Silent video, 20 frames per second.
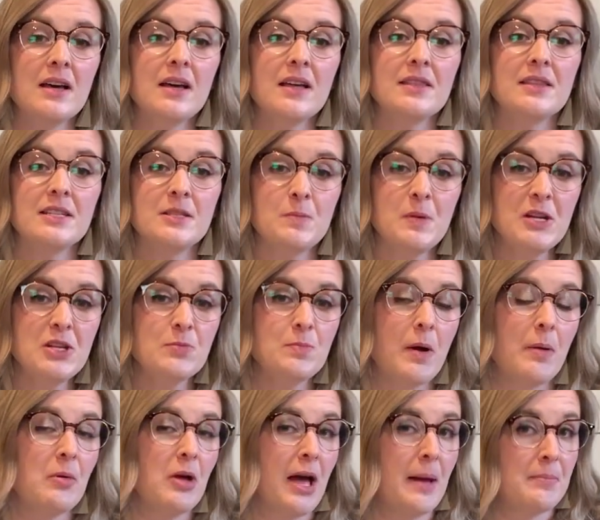The Speech
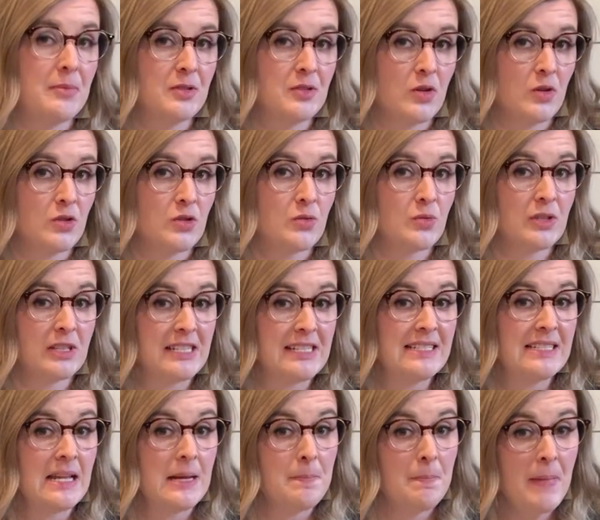Bubble episodes released
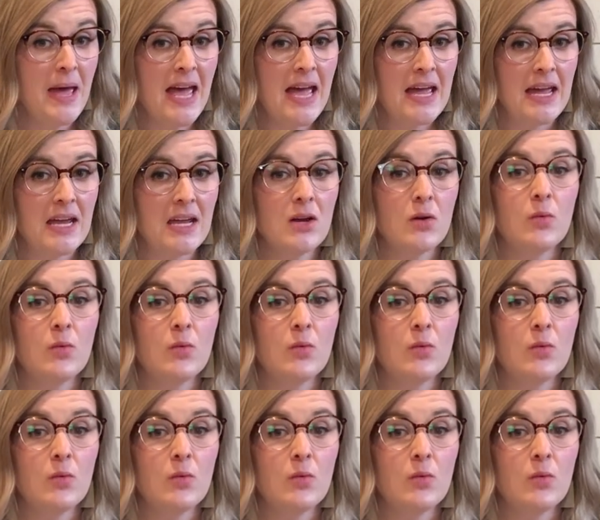in May